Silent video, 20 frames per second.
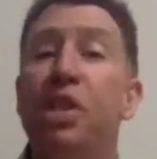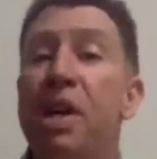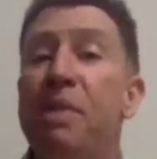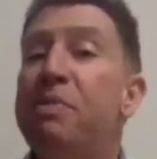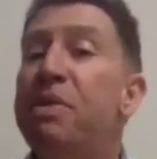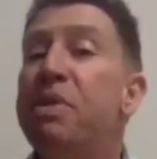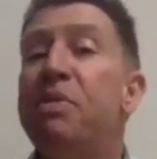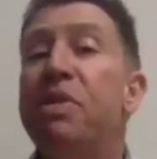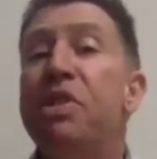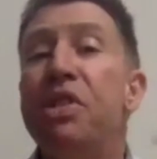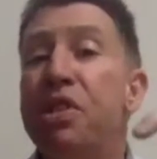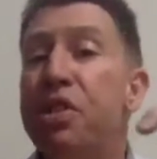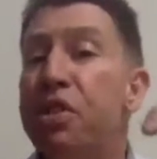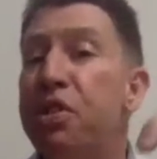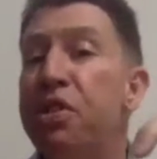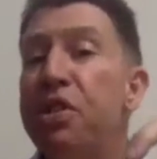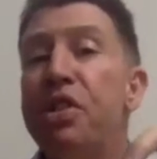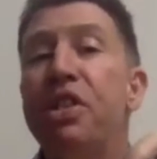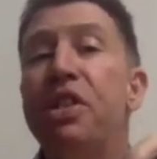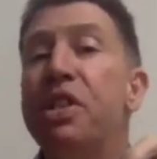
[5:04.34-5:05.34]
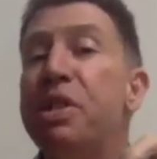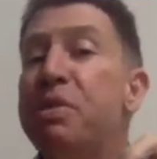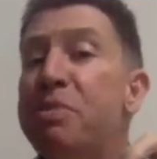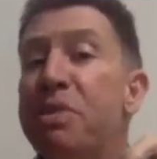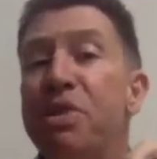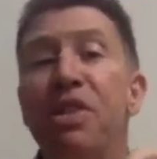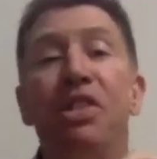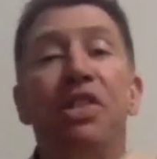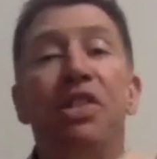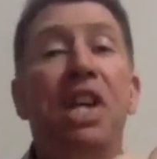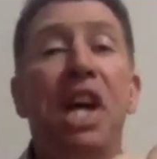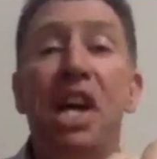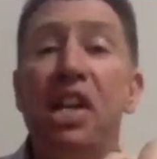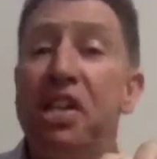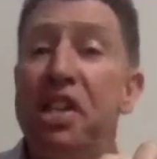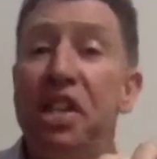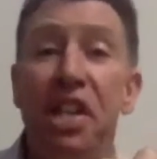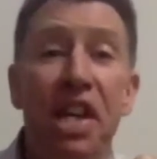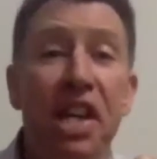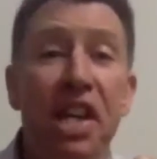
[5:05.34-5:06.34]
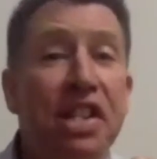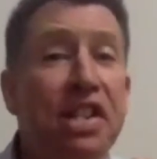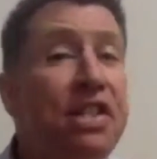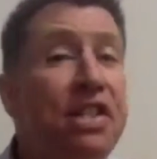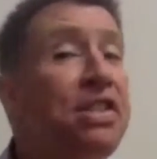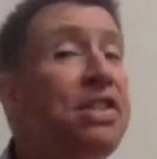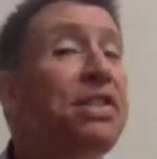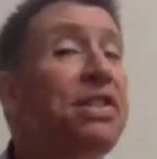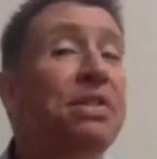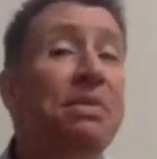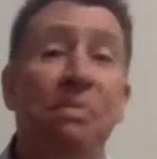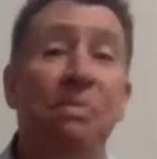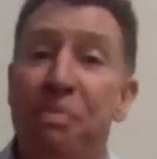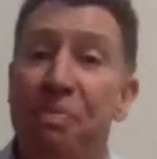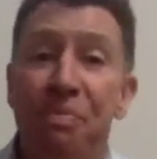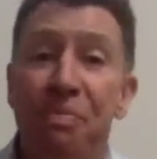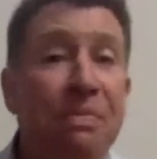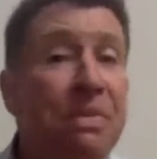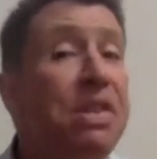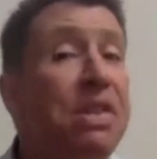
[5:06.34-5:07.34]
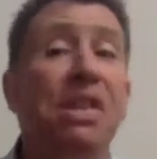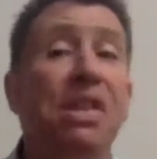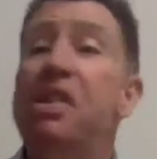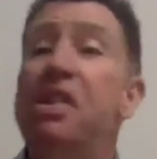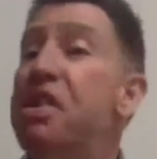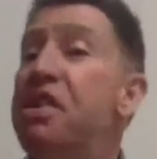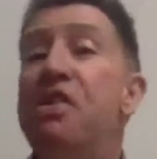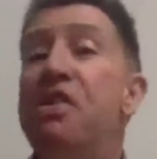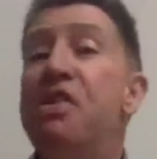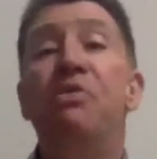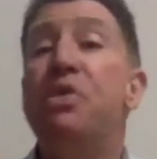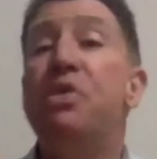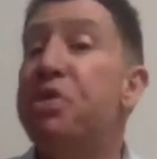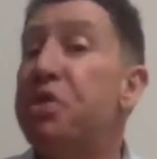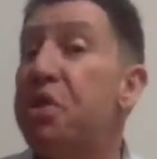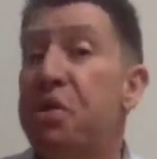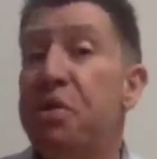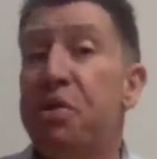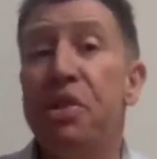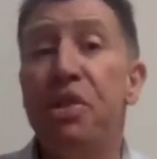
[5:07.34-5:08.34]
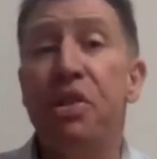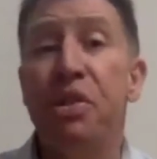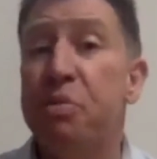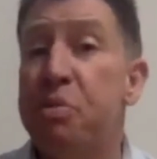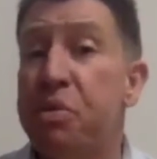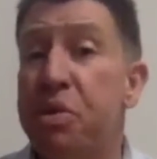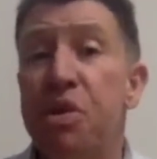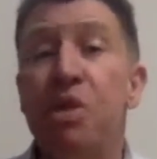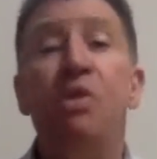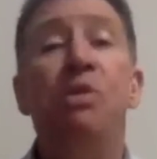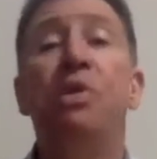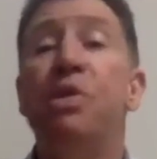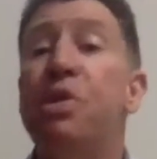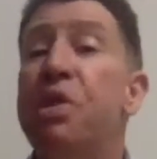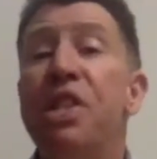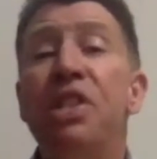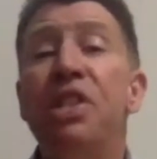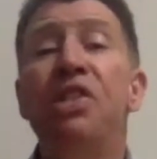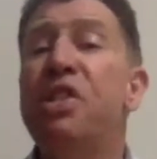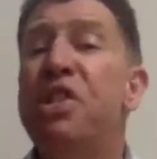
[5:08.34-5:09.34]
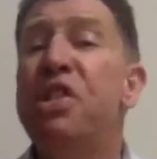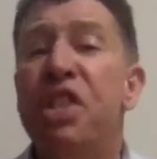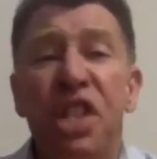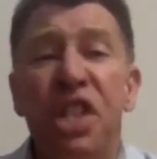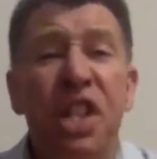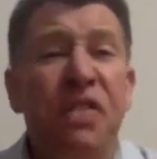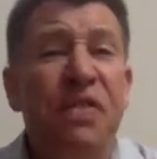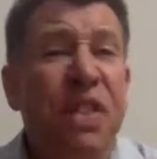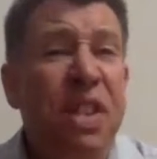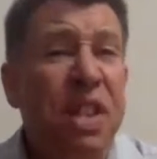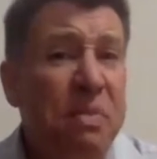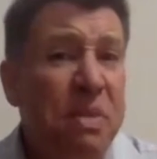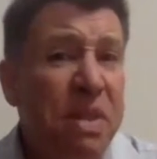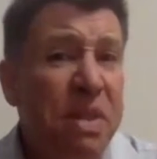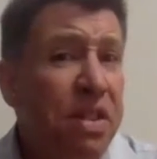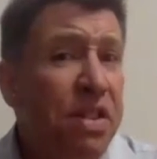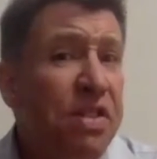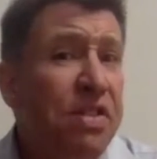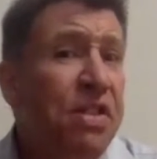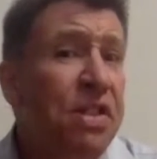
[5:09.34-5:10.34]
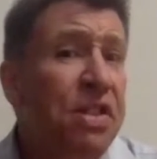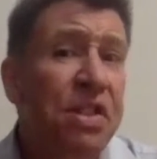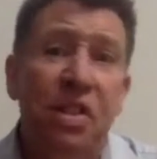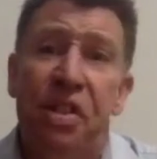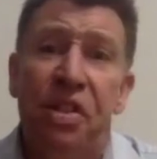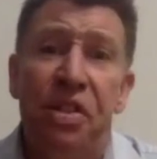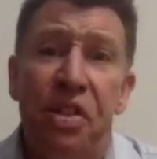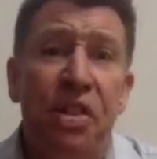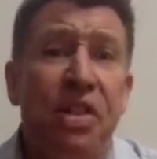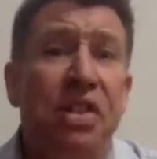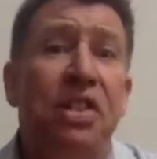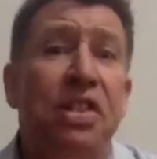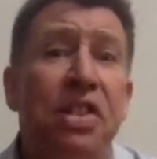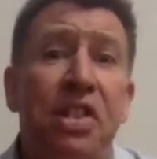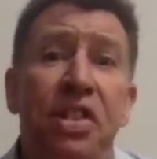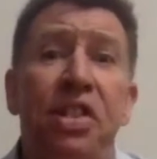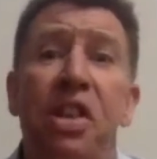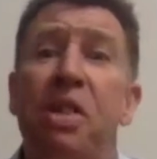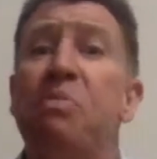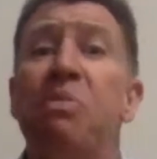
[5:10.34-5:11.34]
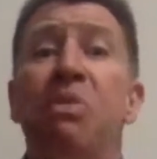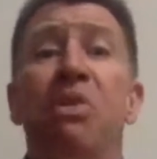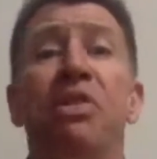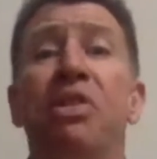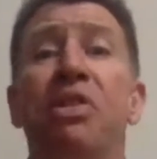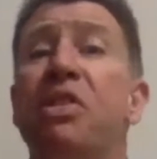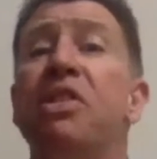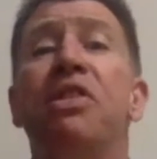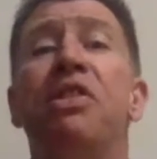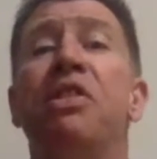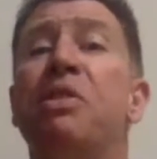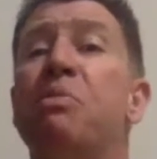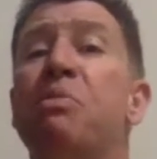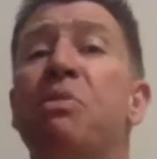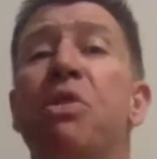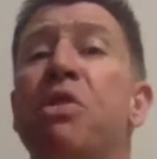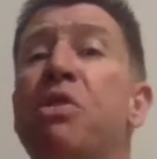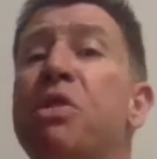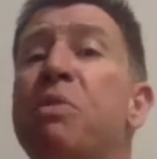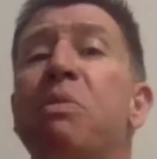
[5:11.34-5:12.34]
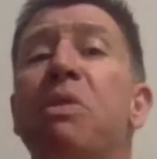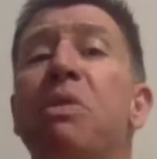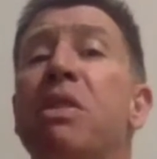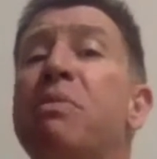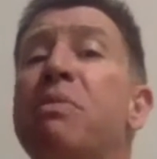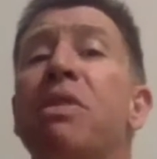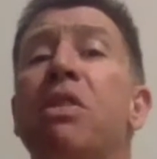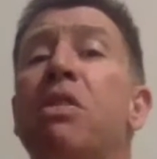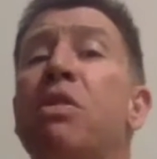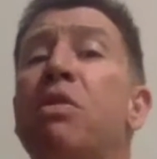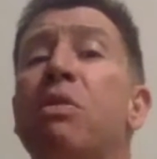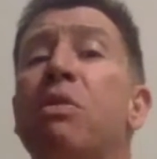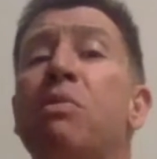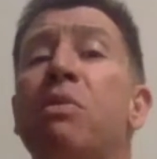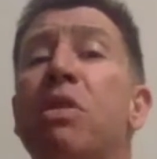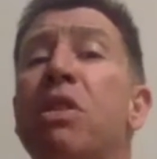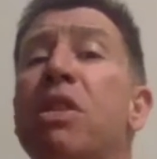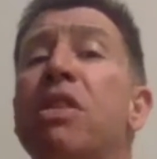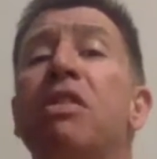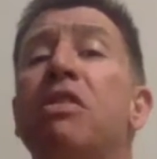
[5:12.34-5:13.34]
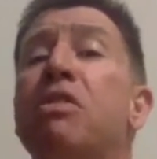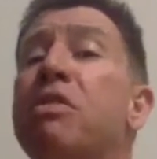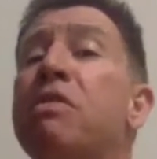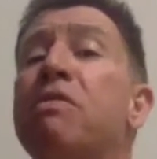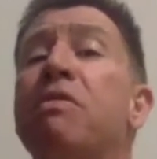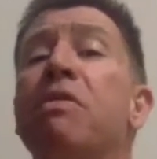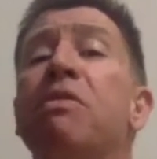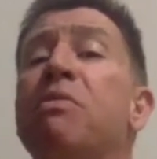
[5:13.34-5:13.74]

happening within the learning experience and the end result as well. So that sort of shifts some of the learning design process as well, becoming a whole lot more data driven.